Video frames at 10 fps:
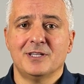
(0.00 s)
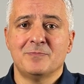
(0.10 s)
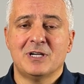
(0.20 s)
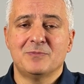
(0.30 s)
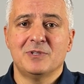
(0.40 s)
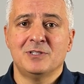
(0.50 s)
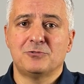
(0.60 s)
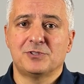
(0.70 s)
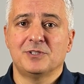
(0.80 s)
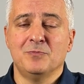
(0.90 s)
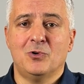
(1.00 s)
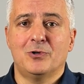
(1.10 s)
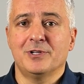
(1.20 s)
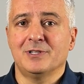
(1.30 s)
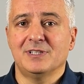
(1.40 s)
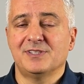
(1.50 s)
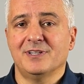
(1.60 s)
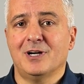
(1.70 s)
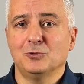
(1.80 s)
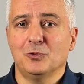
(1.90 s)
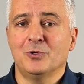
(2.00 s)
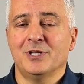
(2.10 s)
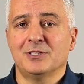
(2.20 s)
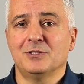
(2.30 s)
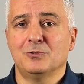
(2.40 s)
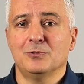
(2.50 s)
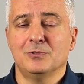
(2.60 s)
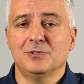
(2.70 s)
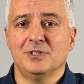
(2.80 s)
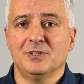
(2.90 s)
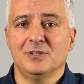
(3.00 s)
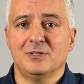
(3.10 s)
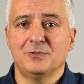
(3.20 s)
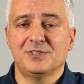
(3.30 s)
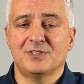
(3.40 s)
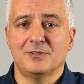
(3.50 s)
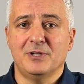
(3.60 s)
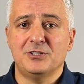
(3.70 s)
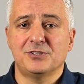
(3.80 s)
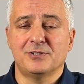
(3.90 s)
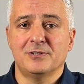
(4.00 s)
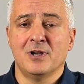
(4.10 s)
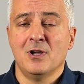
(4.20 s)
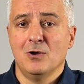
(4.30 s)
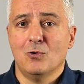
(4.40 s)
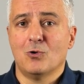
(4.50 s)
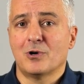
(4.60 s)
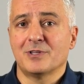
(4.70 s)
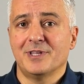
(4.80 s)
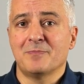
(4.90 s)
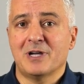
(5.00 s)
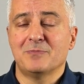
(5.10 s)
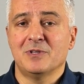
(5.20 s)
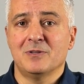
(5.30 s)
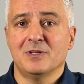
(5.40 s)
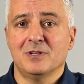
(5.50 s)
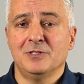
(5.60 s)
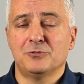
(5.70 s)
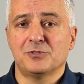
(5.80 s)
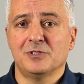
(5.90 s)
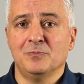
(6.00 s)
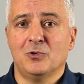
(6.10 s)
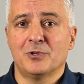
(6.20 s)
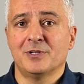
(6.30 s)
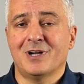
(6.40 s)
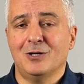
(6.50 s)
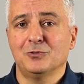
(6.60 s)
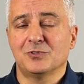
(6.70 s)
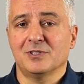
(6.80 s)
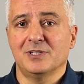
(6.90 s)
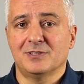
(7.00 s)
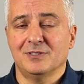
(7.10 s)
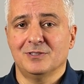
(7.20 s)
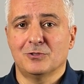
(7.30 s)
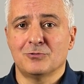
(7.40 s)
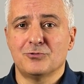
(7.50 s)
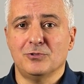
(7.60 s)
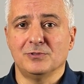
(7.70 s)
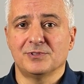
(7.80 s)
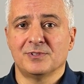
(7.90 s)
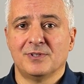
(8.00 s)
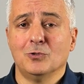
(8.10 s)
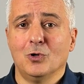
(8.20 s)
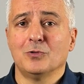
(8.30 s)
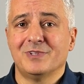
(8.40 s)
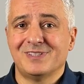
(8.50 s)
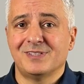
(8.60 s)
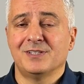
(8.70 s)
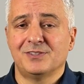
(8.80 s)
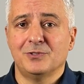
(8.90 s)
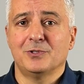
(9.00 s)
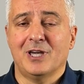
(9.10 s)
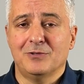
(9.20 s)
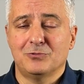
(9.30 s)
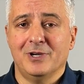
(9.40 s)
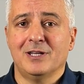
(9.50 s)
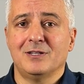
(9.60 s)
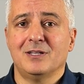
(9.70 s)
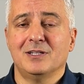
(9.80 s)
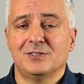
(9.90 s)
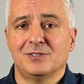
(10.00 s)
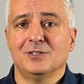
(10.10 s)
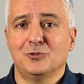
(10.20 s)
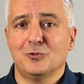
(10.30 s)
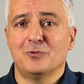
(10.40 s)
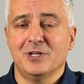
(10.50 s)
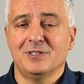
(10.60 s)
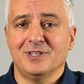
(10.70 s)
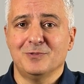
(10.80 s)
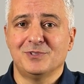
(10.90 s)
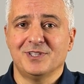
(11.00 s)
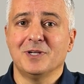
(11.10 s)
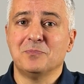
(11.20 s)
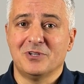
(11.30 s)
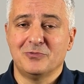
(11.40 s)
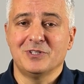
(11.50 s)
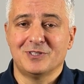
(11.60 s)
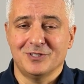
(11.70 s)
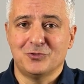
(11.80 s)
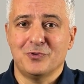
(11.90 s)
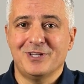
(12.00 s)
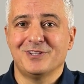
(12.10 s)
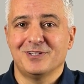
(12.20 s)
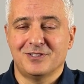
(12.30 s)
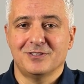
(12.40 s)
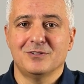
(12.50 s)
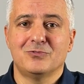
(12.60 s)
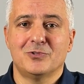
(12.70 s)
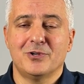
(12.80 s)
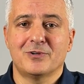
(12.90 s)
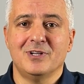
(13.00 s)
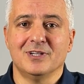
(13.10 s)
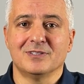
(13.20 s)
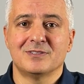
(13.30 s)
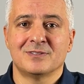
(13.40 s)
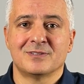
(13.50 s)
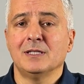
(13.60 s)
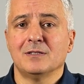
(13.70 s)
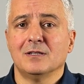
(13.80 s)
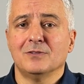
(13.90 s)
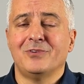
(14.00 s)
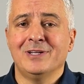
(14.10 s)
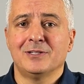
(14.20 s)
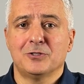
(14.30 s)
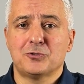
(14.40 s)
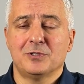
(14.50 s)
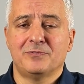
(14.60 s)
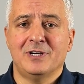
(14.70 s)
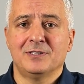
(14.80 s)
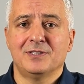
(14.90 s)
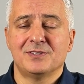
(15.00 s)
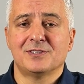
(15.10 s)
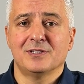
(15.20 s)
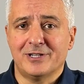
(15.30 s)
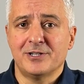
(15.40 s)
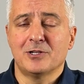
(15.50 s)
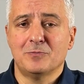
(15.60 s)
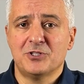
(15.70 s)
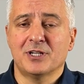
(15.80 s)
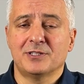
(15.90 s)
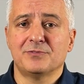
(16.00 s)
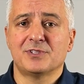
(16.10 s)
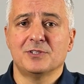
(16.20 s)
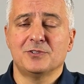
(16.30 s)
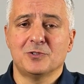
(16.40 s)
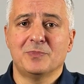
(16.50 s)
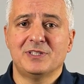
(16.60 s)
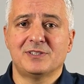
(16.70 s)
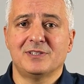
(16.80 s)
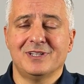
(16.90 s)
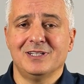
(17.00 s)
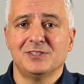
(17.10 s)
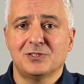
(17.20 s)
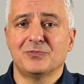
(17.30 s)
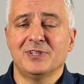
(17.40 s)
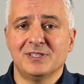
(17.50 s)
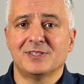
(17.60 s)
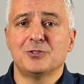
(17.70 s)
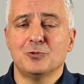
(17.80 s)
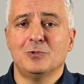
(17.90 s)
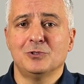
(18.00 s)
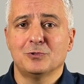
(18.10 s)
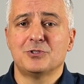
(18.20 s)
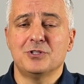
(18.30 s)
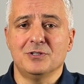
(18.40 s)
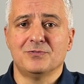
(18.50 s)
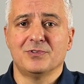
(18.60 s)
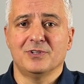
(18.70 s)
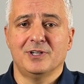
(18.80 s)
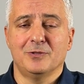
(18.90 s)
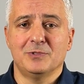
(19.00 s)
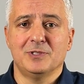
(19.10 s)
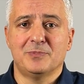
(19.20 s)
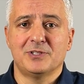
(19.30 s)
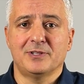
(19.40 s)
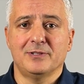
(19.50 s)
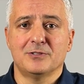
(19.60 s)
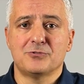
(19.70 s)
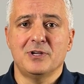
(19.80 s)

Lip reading: they might be interested more in, let's say, how to connect it to the risk register, or they might be interested more in how to select the controls. So all of these things you have to analyze to create, I would say, a perfect training for your client. And then finally, you should define these learning objectives. So basically a list of things that you want to achieve with a particular